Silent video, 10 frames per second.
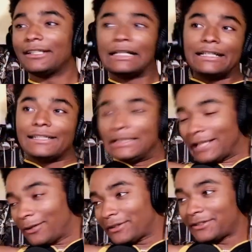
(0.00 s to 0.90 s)

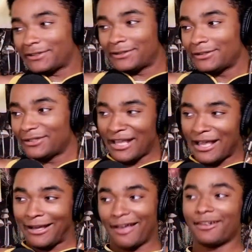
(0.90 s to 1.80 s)
Celtics
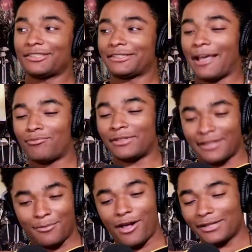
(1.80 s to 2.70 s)
kind of just kept the same
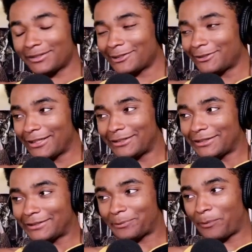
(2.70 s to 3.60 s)
roster. They
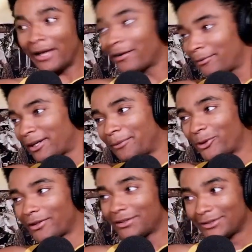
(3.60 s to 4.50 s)
just pay everybody more.
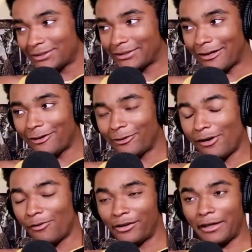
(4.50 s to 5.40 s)
So,
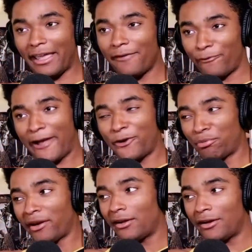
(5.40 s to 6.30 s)
they gave
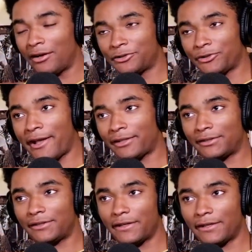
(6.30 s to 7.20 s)
record-breaking contracts
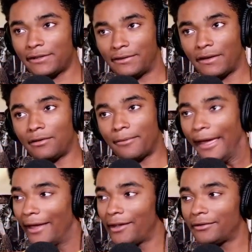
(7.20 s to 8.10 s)
to Tatum
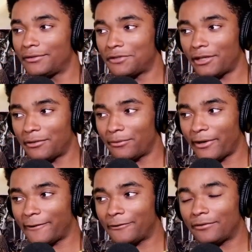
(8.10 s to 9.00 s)
and Jaylen
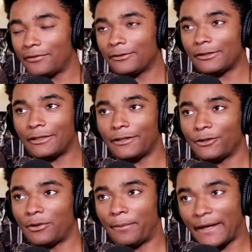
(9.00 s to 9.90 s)
Brown in the
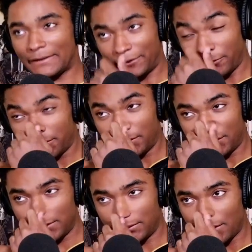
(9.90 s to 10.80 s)
past 2
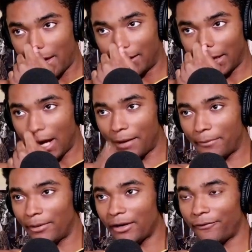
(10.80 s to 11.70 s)
seasons, and they got
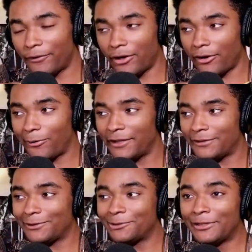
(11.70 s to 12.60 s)
money for Derek White
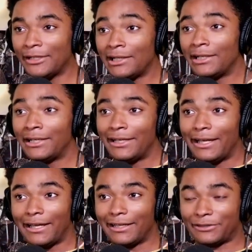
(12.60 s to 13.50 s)
too.
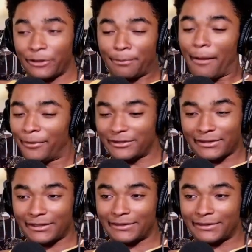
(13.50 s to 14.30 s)
Yeah, so they're probably just gonna stay the